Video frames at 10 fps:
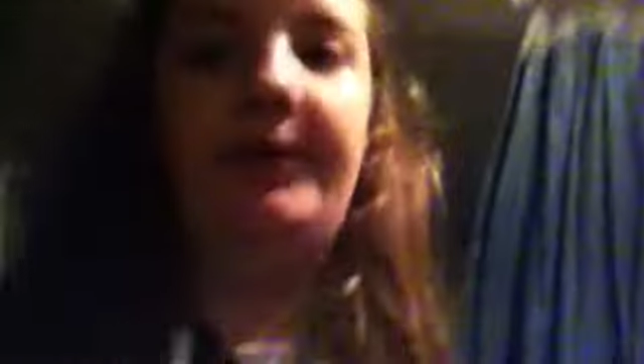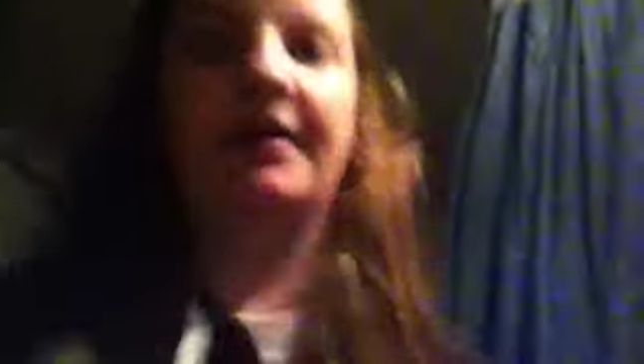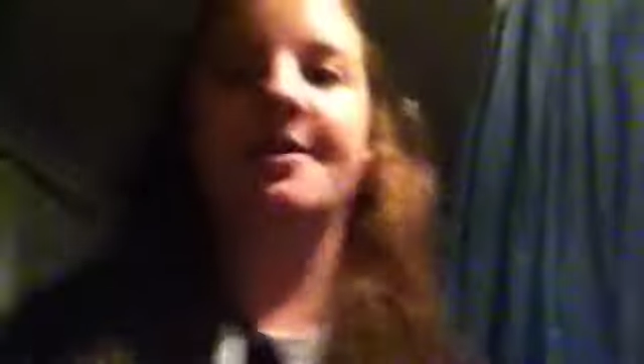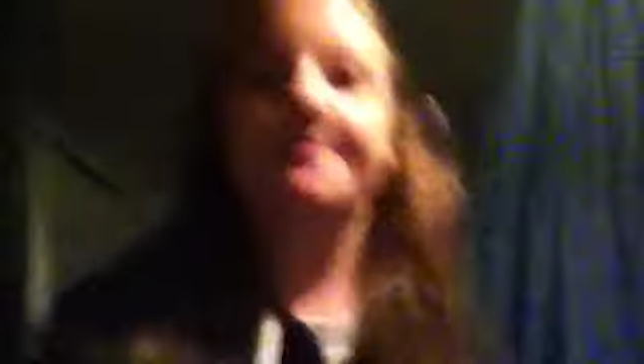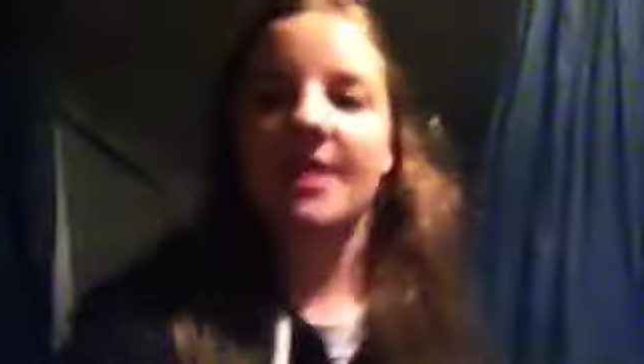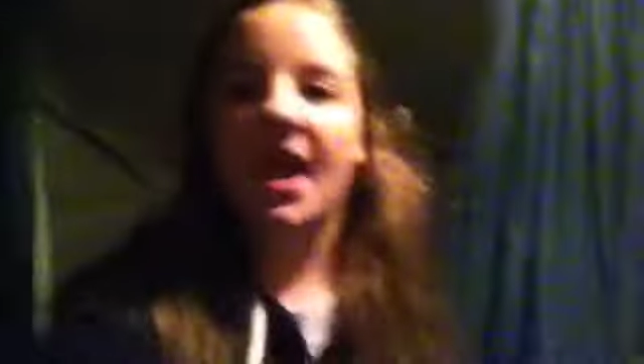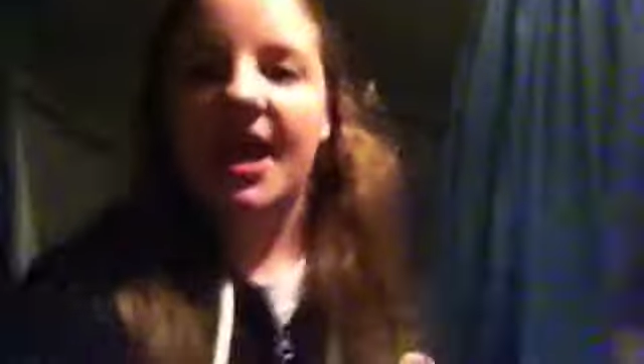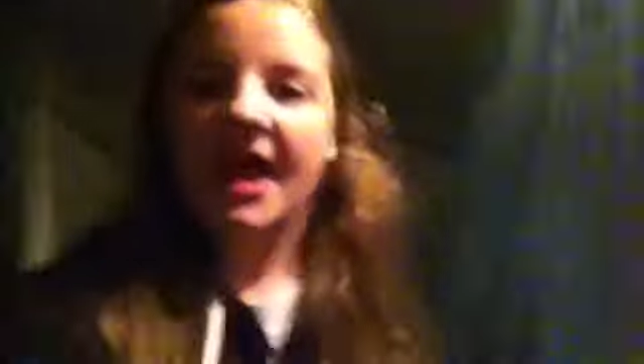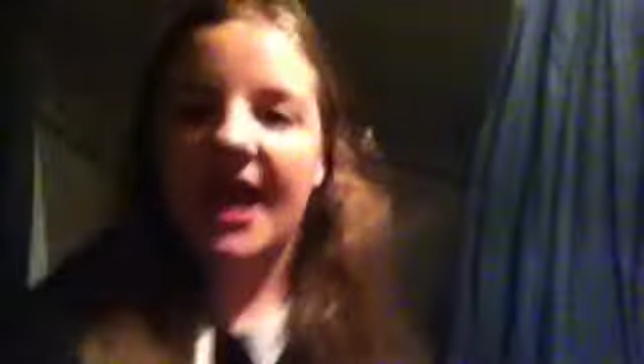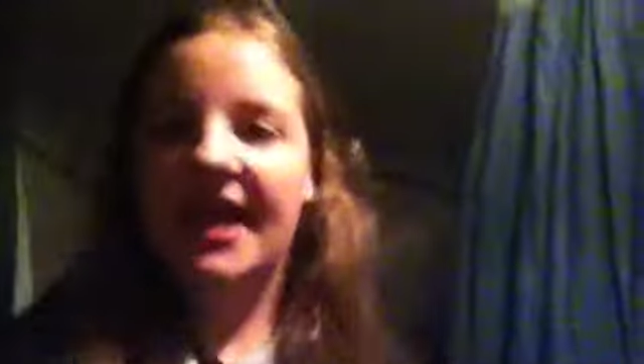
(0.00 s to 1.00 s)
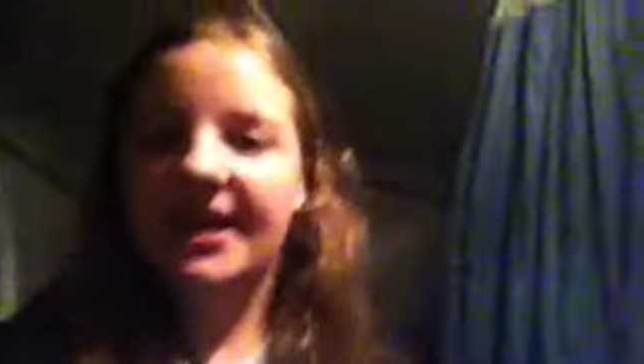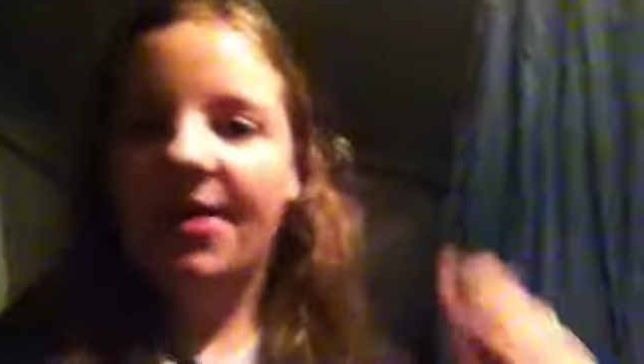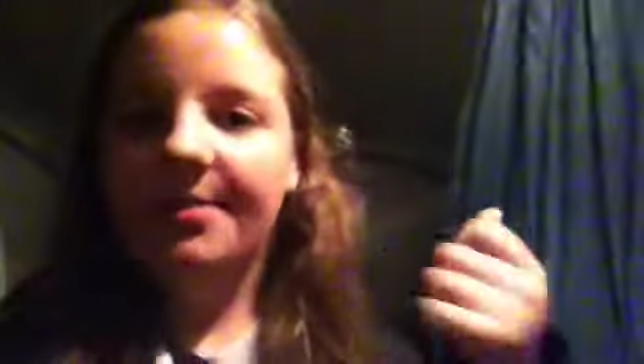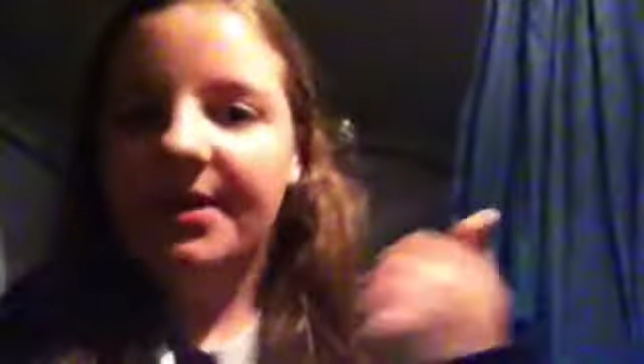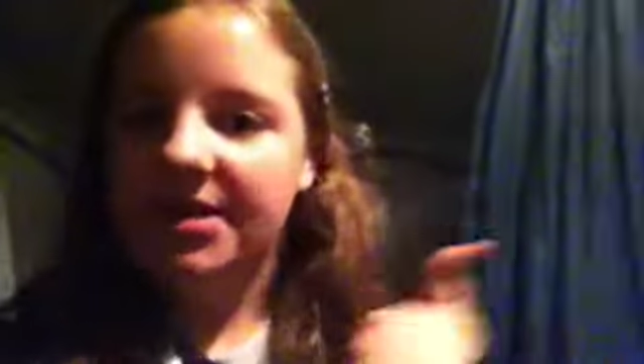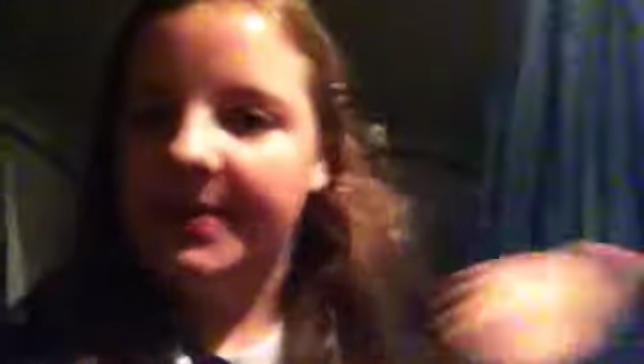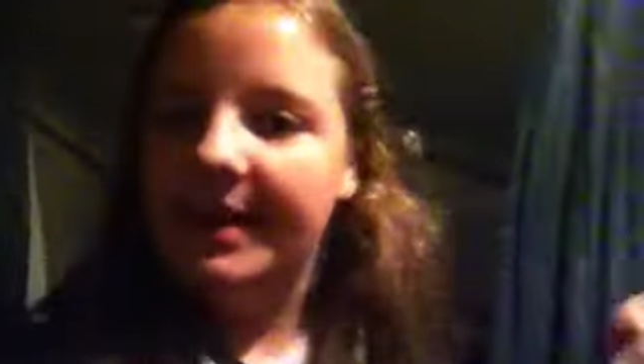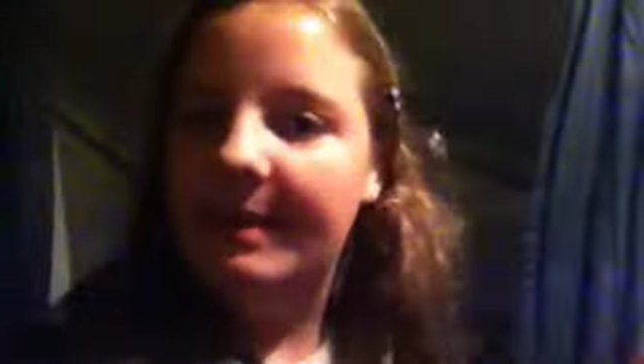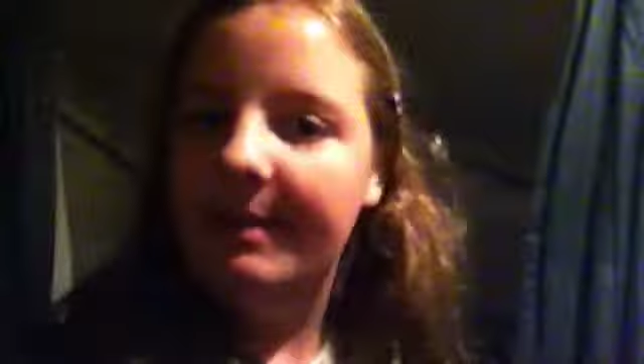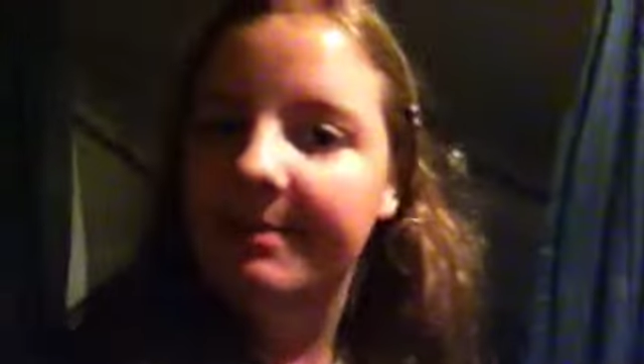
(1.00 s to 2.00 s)
quickly. And now I'm about to
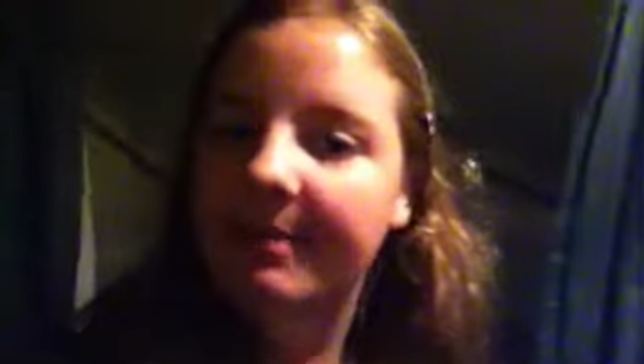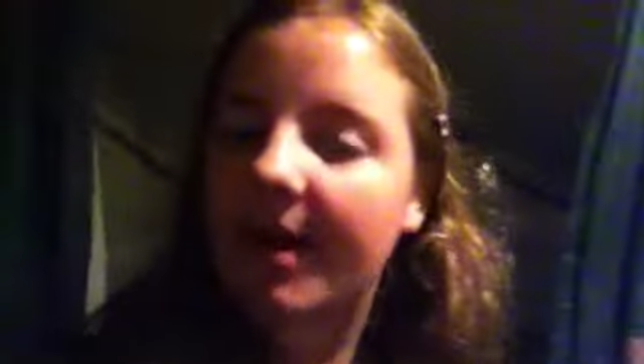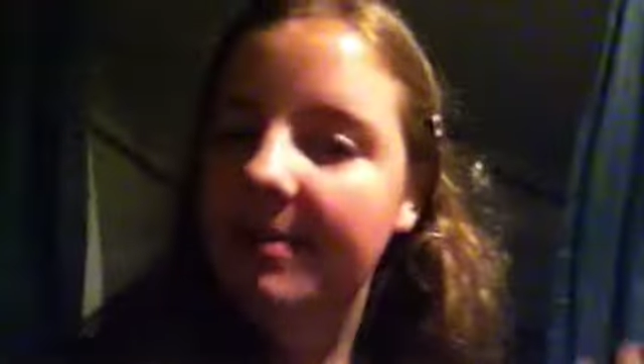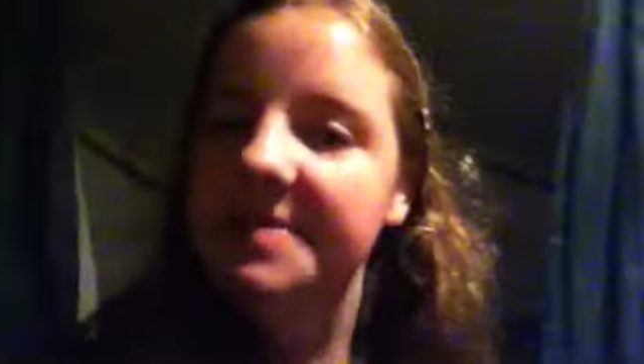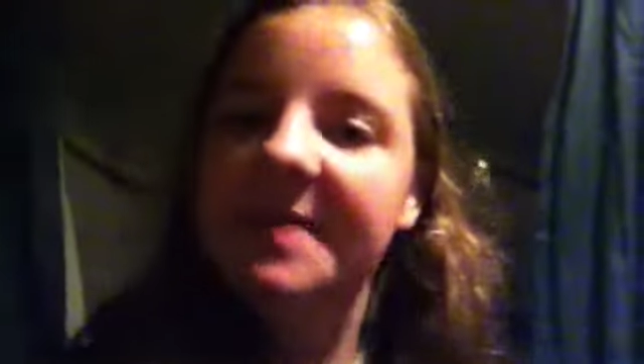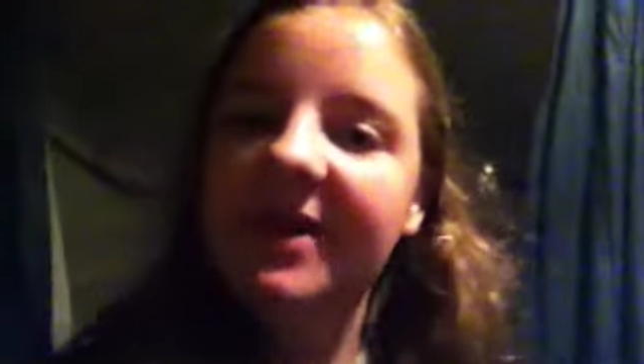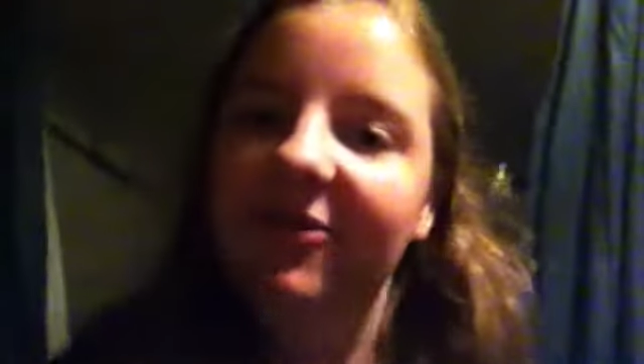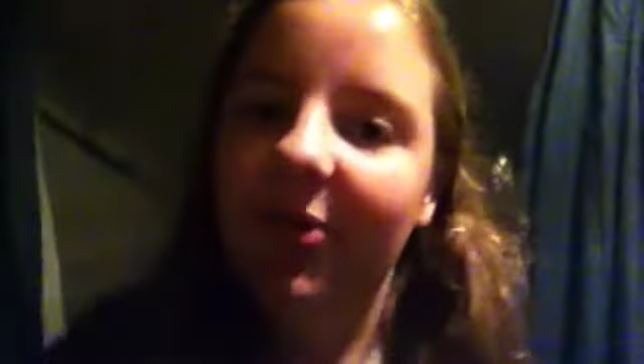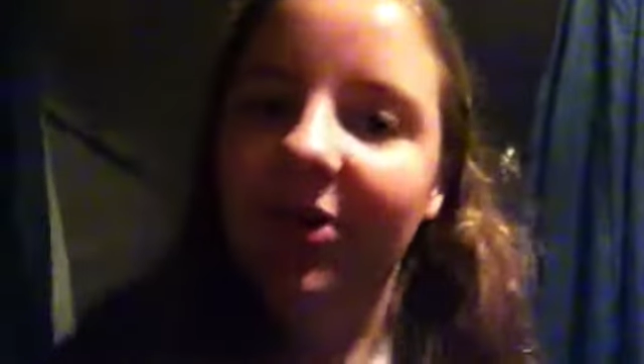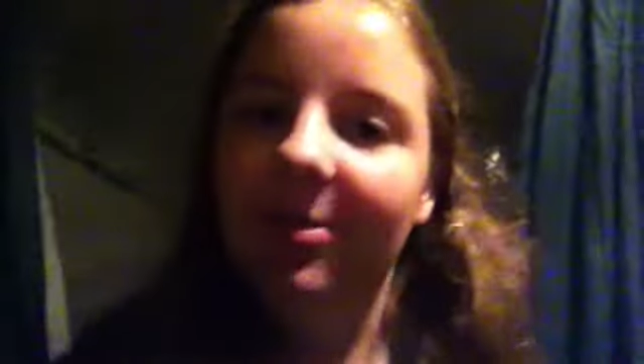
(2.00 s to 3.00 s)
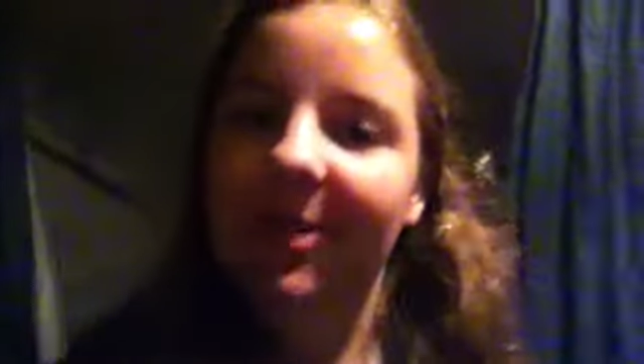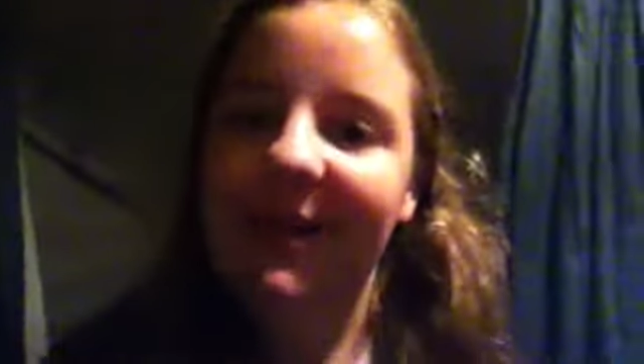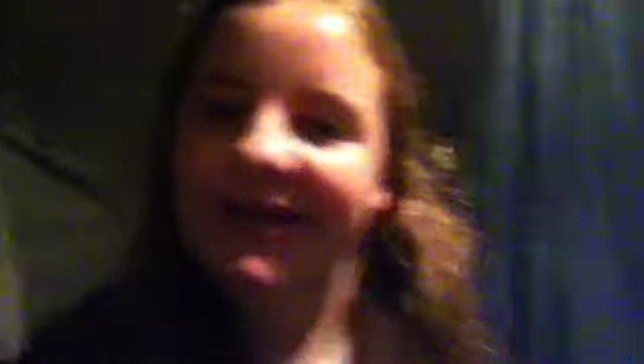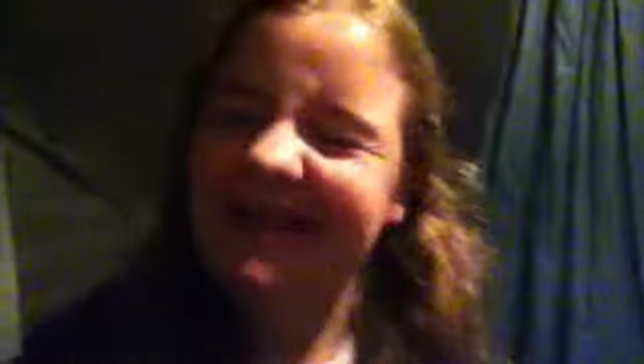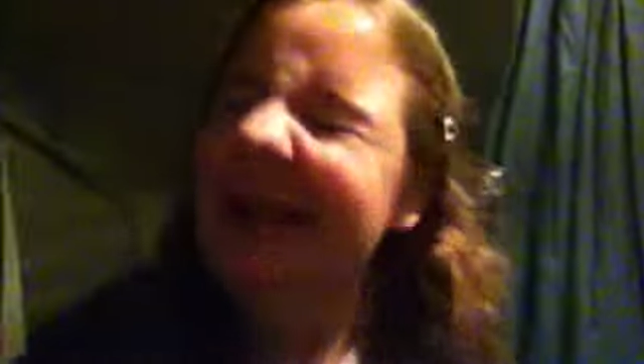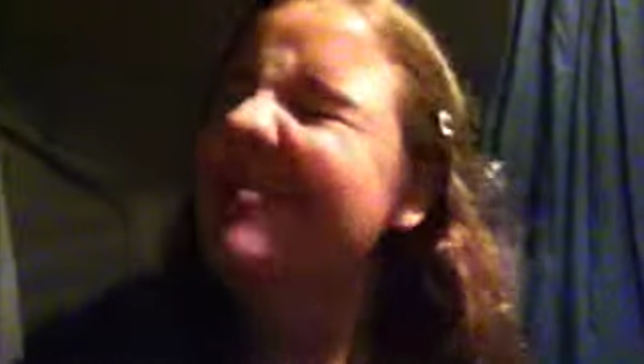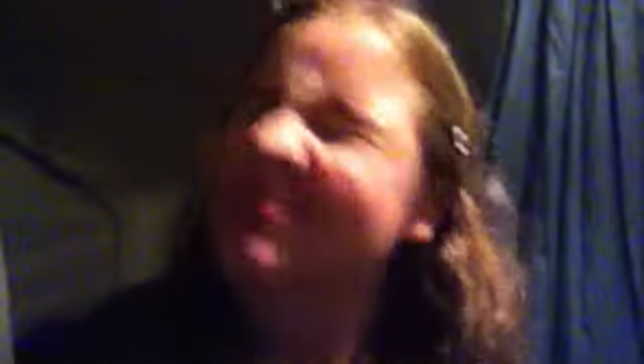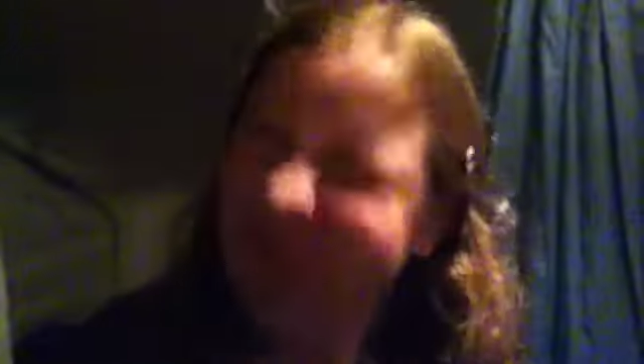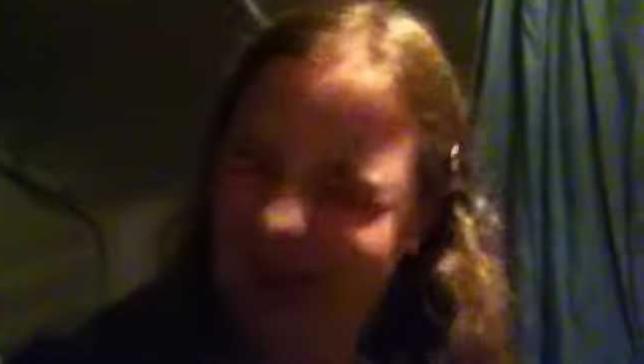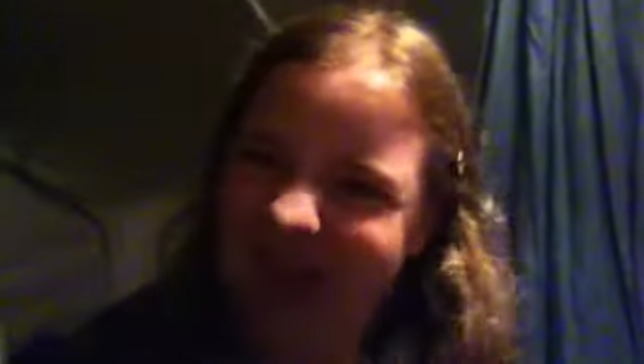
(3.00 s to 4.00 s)
make my mom's bed for her because I'm
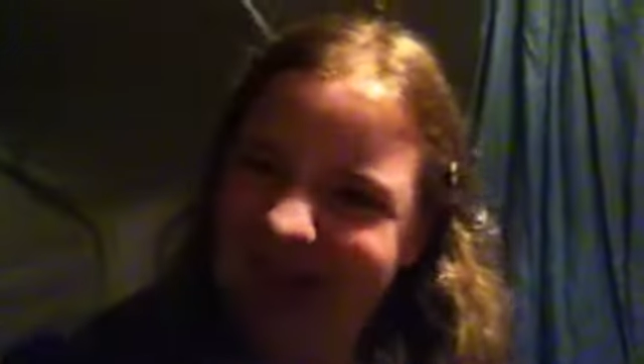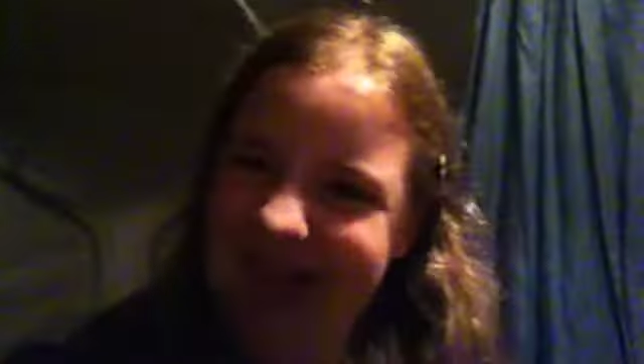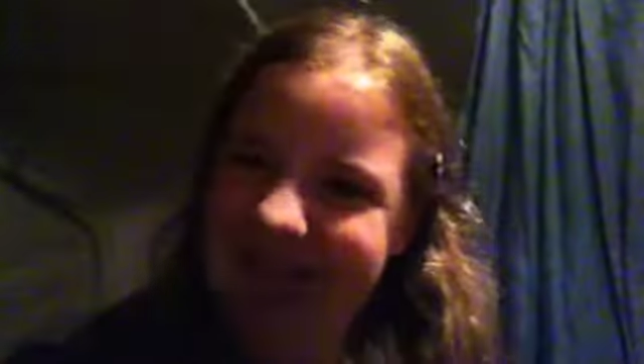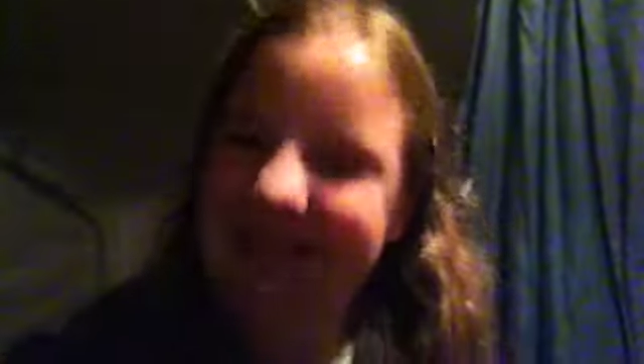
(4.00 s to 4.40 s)
bored.